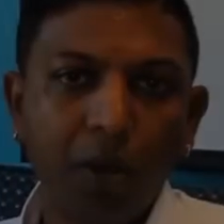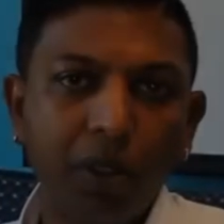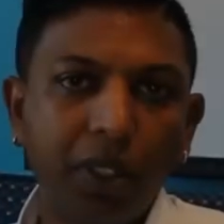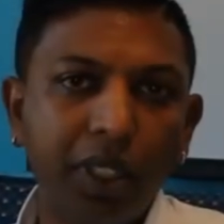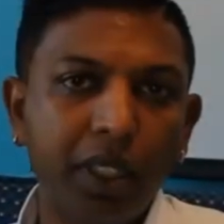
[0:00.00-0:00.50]

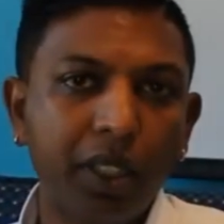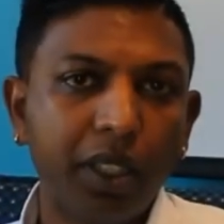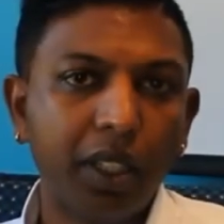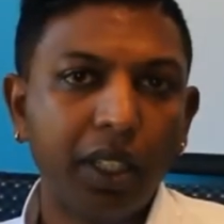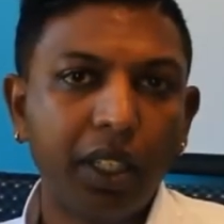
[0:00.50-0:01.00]
will the
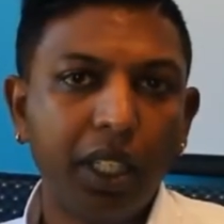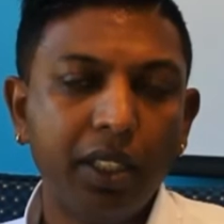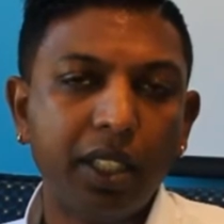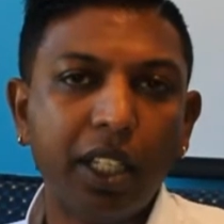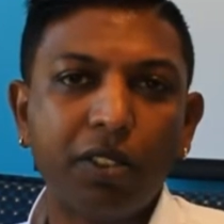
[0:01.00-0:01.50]

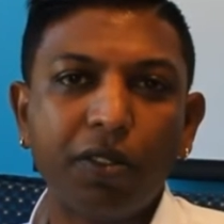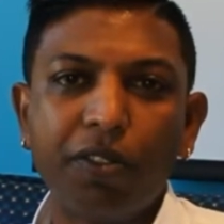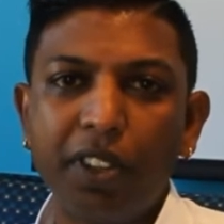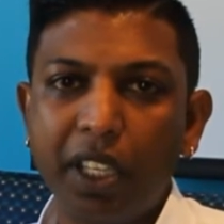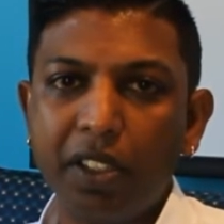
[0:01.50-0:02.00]
Internet of
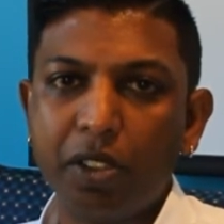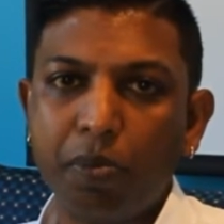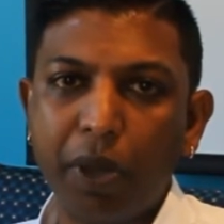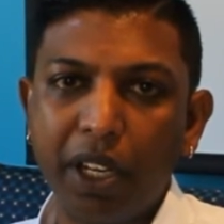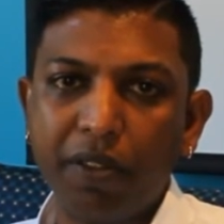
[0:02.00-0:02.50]
Things
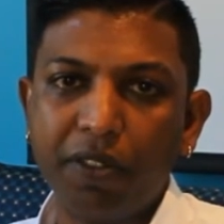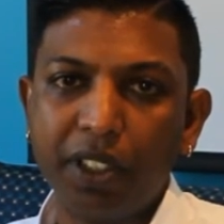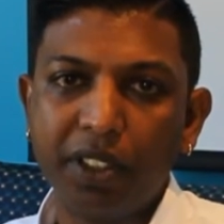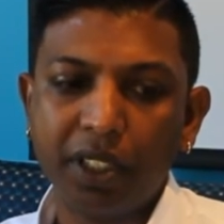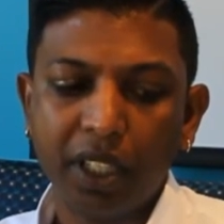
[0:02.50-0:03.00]

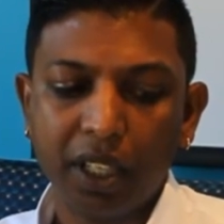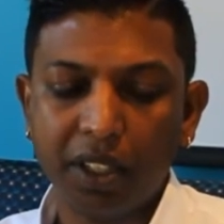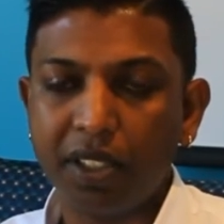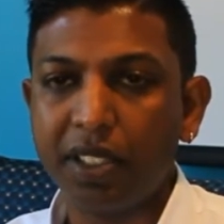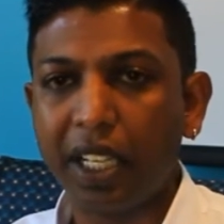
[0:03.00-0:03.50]
benefit the
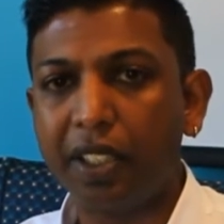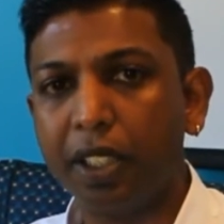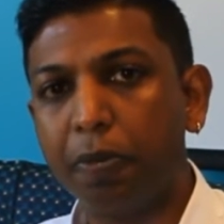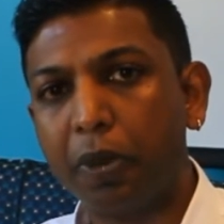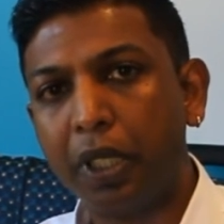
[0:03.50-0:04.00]

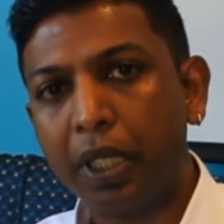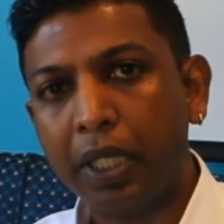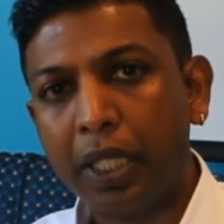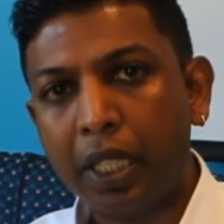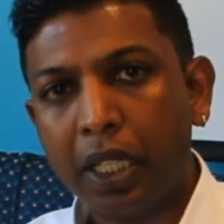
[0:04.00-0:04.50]
sector?
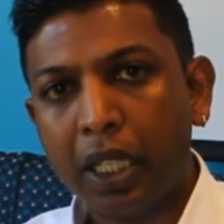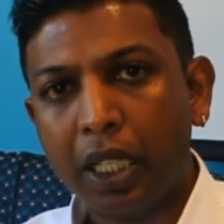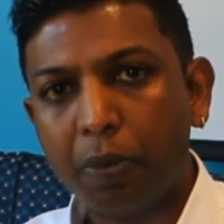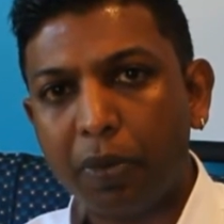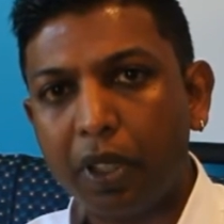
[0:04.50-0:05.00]

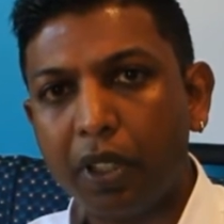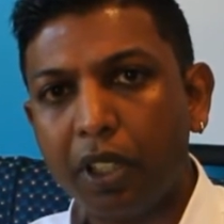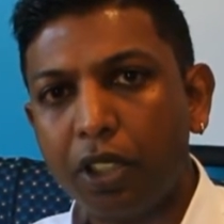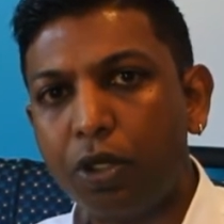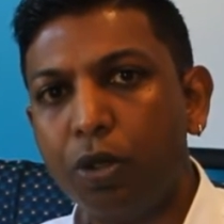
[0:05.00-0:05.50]

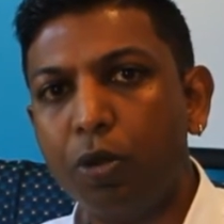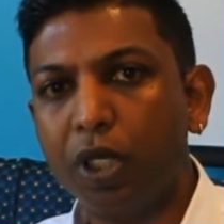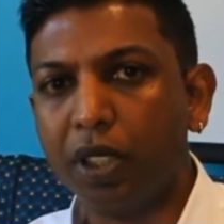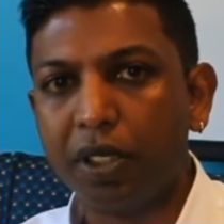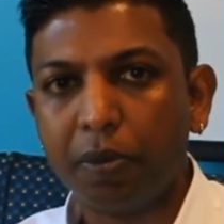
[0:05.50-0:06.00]
Two
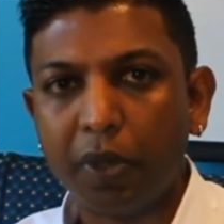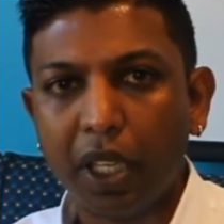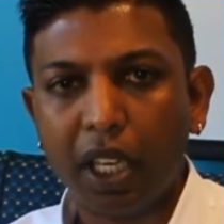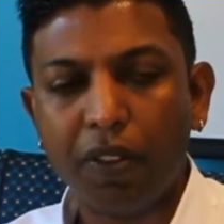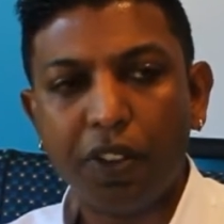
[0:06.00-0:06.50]
words:
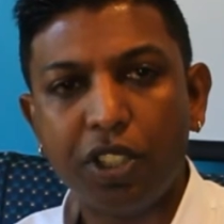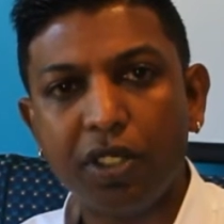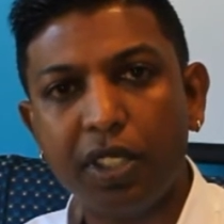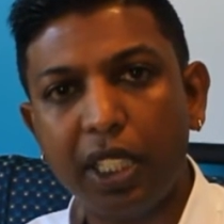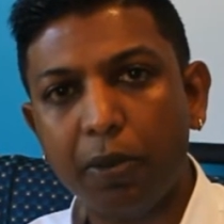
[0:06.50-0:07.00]

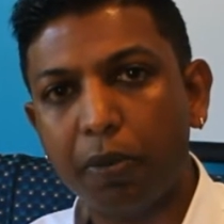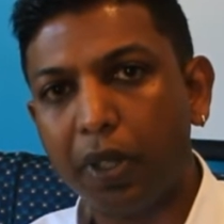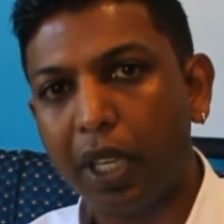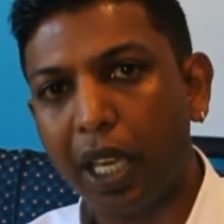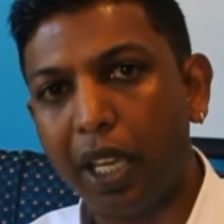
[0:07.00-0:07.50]
efficiency
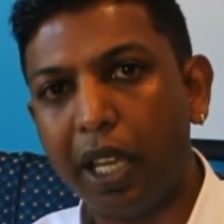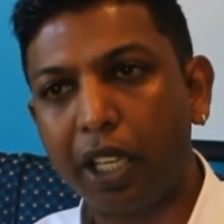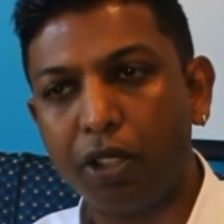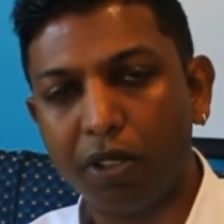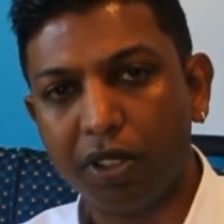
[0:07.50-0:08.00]
and
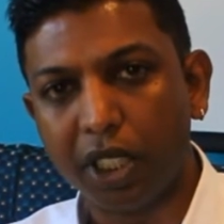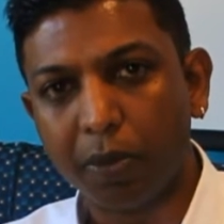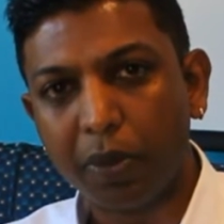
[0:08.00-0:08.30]
accuracy.